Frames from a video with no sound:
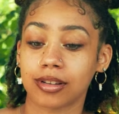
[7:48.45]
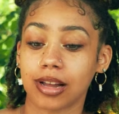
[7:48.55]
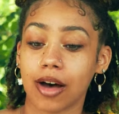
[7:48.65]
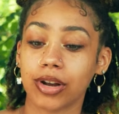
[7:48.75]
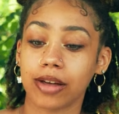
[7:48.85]

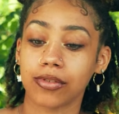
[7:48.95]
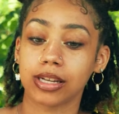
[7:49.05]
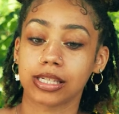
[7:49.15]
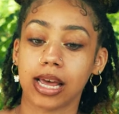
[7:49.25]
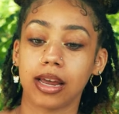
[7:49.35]
I would
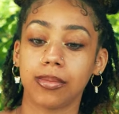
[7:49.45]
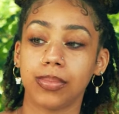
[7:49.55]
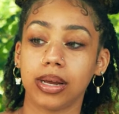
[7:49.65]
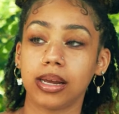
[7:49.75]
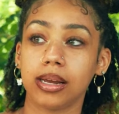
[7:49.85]
definitely say
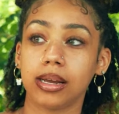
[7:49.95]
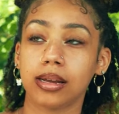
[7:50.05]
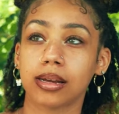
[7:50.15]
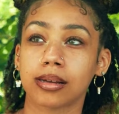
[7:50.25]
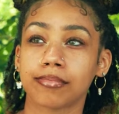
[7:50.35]

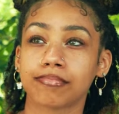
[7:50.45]
being